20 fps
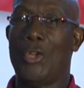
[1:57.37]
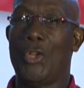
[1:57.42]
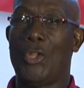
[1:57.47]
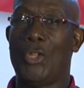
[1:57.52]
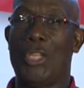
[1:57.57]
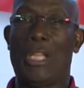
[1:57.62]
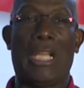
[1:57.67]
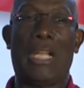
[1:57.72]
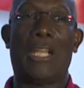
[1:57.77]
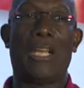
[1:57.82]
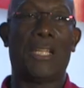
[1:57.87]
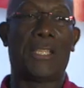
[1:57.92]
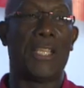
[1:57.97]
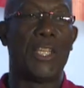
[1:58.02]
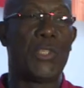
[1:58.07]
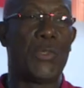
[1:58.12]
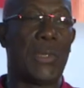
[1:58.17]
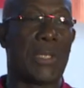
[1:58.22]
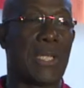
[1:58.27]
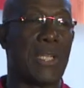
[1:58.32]
there are a lot of
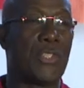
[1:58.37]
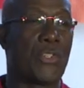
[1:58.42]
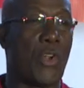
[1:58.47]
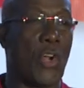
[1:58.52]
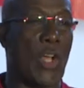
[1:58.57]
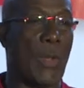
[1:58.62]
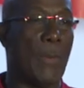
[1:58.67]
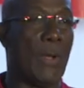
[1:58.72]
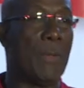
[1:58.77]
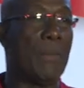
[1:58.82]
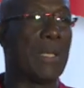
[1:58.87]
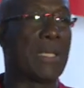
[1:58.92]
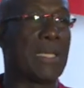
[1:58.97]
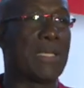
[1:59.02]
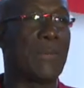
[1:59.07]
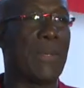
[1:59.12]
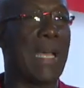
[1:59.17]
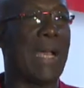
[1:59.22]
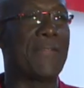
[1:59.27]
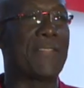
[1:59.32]
things we can talk about, because
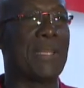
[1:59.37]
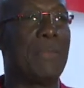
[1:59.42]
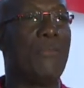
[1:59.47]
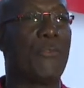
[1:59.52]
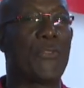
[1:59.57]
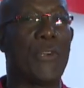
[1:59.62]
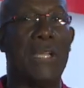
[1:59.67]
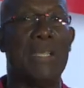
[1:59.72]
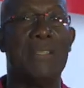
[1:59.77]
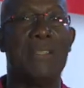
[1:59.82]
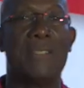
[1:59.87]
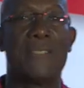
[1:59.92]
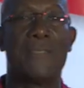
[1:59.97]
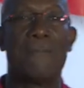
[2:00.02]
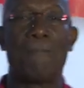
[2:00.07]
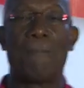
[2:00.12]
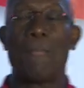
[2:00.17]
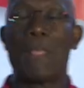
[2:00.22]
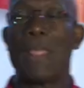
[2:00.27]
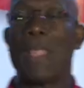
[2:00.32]
we have some friends
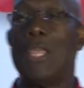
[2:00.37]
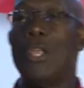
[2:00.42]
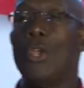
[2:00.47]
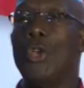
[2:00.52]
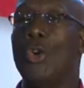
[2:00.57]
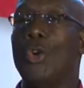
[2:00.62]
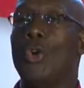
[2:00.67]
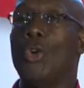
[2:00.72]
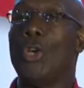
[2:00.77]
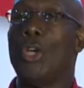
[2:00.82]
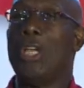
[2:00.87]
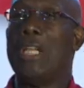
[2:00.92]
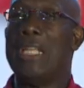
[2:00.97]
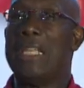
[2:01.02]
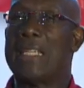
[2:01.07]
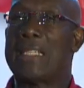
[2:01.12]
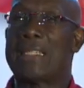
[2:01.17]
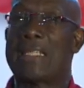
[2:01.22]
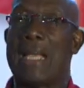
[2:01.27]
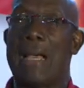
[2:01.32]
in
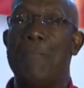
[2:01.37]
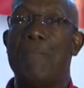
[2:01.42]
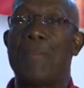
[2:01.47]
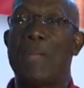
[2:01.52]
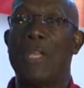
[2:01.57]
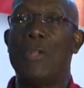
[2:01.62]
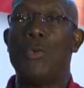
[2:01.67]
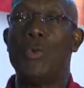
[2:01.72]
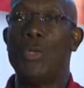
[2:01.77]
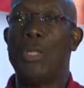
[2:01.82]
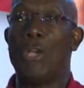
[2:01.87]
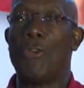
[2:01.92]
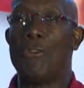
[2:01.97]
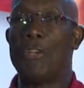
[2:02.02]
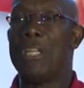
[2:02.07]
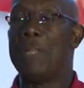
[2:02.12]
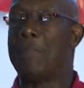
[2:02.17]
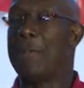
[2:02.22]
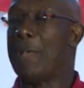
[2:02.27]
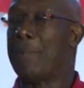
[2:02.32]
this campaign who they read
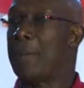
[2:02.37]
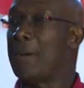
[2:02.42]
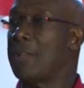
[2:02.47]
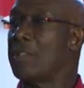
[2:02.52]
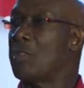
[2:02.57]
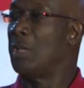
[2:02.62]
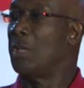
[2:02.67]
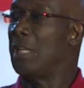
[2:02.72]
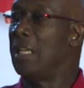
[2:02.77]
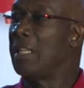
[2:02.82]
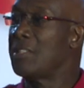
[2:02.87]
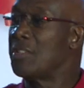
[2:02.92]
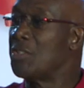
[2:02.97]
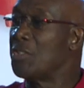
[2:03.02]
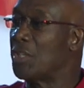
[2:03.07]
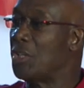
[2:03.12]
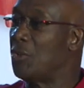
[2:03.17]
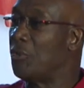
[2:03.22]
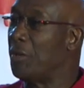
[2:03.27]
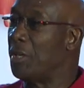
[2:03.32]
the papers listen to
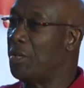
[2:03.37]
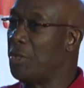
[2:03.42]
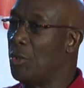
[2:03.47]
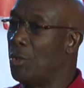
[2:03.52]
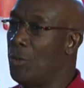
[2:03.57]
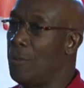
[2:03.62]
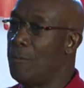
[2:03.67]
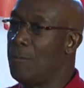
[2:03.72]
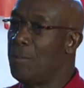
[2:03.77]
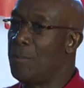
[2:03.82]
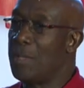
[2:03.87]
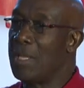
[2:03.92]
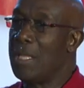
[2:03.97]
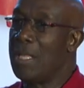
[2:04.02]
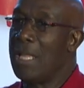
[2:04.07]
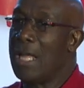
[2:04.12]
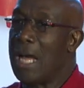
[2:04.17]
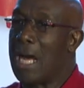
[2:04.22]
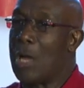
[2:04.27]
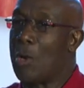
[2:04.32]
the radio,
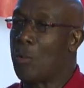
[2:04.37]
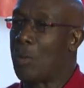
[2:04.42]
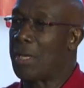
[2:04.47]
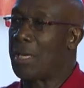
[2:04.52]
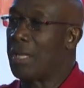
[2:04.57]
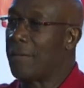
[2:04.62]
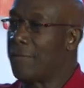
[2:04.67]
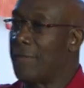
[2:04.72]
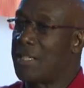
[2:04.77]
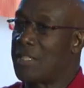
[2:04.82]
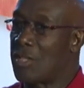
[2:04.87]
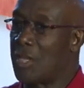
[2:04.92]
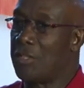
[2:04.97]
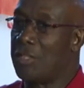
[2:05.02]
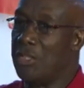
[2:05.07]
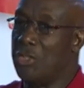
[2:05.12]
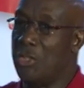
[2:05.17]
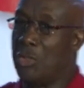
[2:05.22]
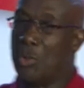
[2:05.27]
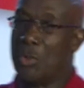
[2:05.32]
and whatever is on the
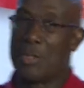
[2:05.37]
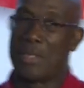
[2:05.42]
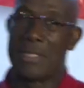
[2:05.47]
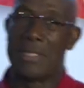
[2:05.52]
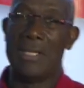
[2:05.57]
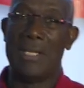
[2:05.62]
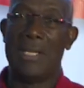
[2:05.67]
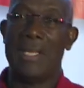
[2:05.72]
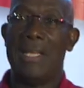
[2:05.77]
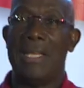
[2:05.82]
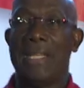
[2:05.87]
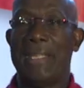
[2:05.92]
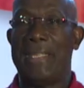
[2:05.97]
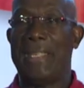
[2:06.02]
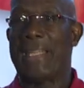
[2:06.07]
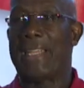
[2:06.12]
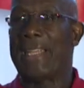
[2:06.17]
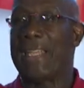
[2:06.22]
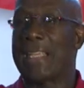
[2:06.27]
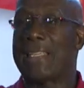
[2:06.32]
news, they
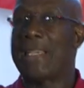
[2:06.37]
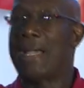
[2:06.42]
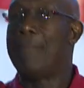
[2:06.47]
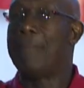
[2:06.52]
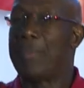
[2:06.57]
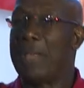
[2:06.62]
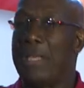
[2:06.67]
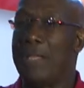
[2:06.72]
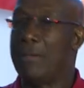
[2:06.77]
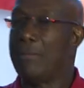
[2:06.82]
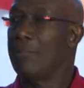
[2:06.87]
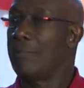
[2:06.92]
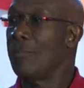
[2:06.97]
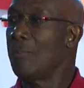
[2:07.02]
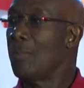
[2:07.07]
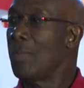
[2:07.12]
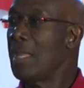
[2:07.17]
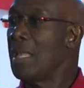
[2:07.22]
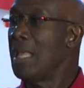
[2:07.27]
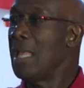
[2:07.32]
get a campaign
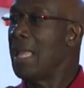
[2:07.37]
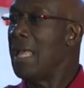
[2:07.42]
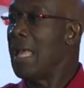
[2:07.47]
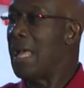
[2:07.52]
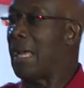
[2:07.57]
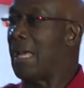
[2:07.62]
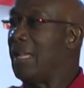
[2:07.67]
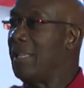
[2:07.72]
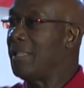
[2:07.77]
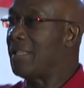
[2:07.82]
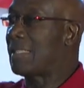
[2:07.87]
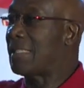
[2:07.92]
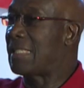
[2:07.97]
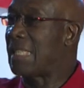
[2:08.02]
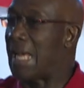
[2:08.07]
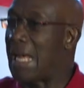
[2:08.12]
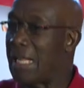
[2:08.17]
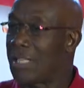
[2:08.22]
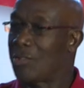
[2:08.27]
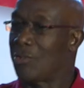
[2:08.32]
and they
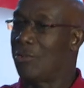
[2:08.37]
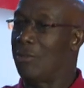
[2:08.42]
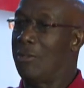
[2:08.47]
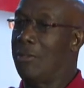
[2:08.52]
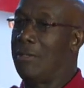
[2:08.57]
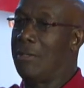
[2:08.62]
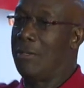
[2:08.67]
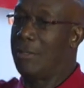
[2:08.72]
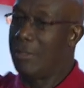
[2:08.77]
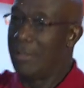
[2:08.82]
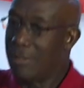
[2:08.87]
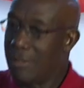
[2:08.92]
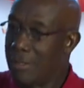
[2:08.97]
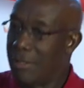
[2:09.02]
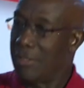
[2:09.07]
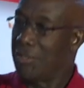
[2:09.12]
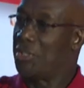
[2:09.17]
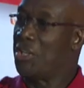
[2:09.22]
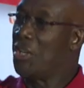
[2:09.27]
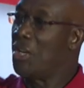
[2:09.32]
start to
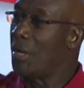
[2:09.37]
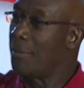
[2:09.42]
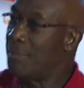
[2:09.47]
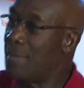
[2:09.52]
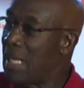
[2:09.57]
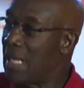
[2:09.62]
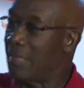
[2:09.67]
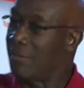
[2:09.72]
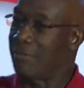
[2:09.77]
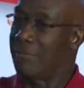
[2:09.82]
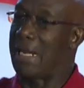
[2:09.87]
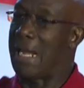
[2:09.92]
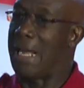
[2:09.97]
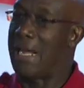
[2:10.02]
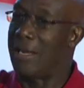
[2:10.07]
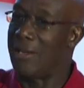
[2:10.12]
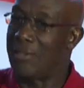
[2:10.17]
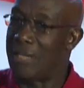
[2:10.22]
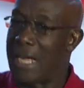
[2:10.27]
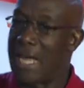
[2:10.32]
gin up that
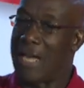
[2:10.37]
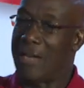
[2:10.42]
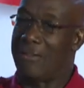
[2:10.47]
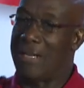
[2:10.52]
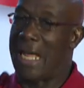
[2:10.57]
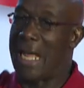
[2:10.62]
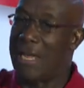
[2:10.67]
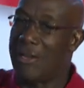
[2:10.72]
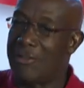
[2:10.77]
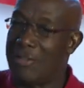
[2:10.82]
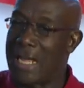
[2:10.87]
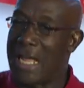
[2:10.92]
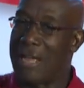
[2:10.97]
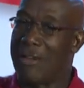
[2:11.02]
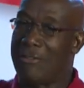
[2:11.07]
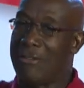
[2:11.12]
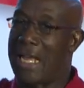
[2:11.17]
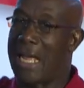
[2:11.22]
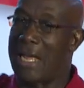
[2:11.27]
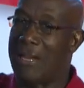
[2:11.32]
rah, rah, rah, rah,
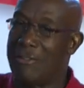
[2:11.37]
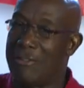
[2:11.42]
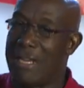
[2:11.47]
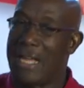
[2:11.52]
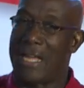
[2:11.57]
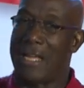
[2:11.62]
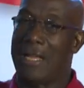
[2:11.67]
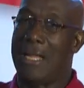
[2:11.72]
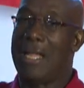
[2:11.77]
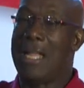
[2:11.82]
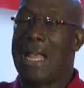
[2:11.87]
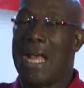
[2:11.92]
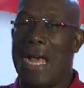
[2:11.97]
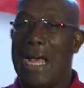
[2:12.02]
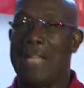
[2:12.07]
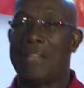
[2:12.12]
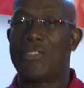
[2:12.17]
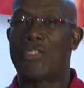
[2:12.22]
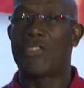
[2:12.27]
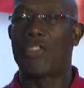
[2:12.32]
rah, rah,
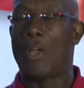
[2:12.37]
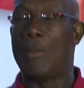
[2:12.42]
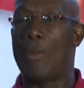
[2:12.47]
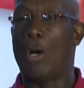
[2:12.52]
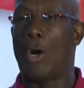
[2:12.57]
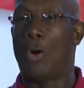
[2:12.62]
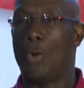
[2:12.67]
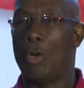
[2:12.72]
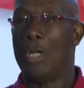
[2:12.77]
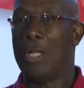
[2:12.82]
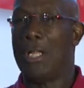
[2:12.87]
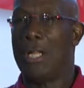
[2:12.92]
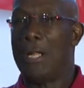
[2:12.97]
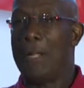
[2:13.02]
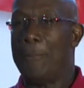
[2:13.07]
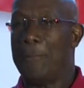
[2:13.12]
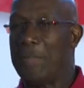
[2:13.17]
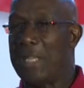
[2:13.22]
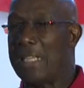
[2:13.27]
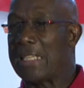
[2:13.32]
and somehow
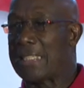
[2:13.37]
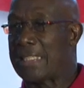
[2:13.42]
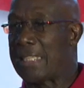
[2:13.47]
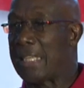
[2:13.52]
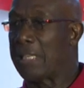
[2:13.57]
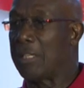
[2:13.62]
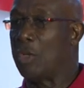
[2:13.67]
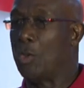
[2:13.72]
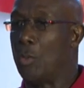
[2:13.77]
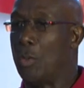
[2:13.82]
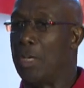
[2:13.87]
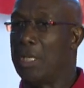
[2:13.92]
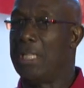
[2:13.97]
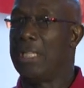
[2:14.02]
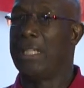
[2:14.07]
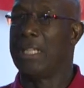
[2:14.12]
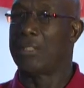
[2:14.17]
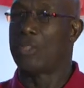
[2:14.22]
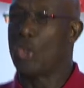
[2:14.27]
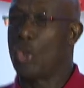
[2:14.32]
they stick the word in
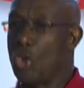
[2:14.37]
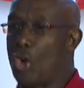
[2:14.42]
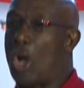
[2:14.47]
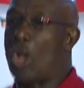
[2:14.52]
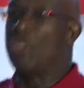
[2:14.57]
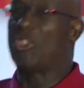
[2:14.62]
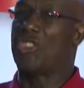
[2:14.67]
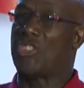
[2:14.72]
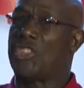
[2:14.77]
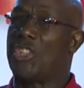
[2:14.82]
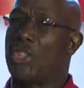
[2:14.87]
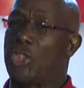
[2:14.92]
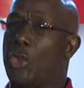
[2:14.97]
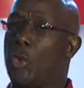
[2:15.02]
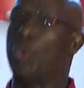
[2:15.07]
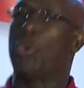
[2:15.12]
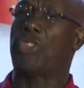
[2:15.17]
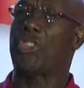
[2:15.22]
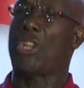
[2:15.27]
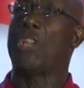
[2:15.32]
it,
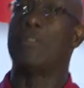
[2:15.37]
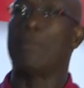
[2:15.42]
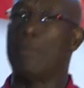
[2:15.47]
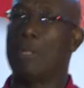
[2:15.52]
constitution,